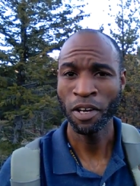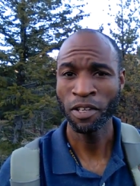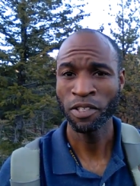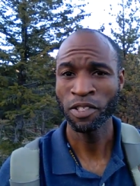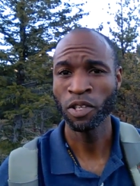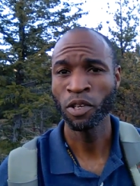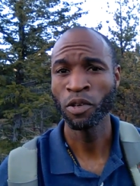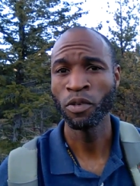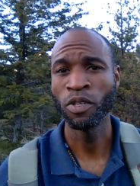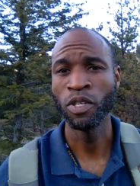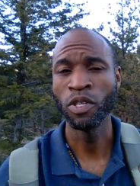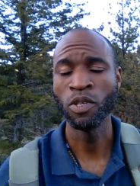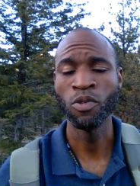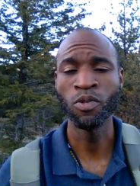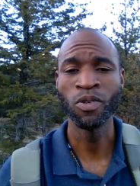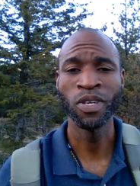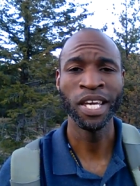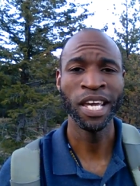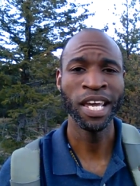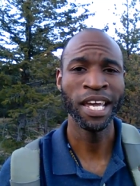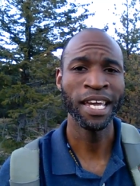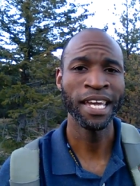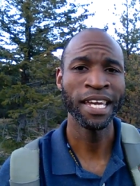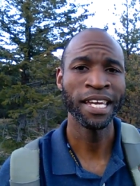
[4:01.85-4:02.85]
also, you
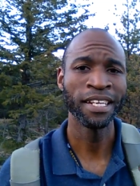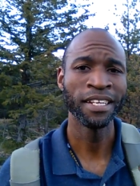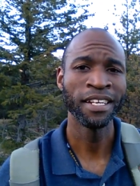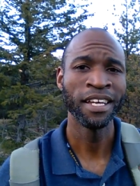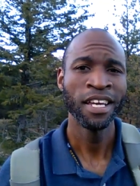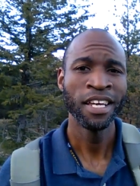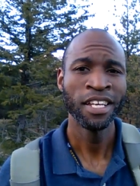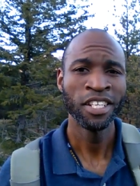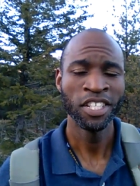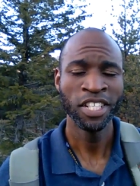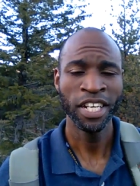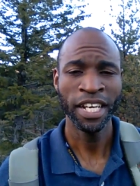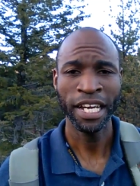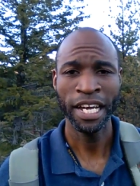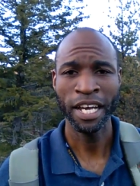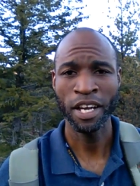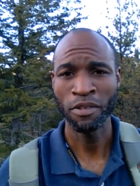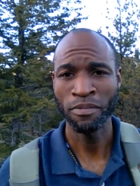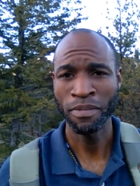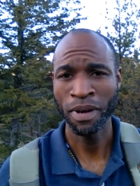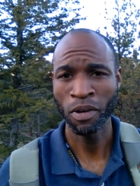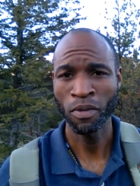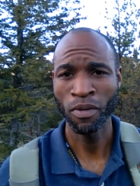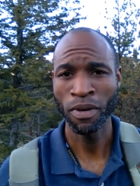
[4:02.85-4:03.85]
can check
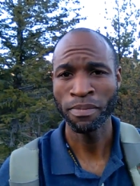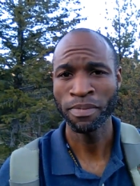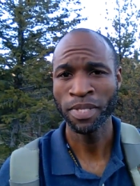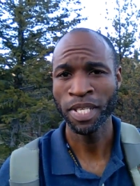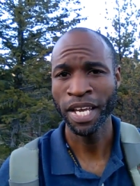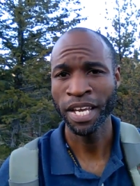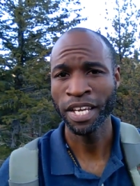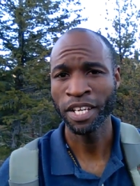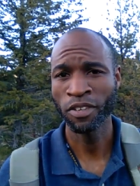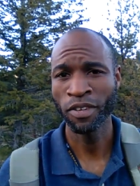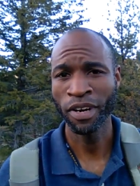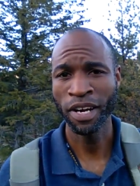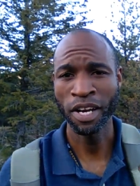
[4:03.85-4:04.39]
out my website,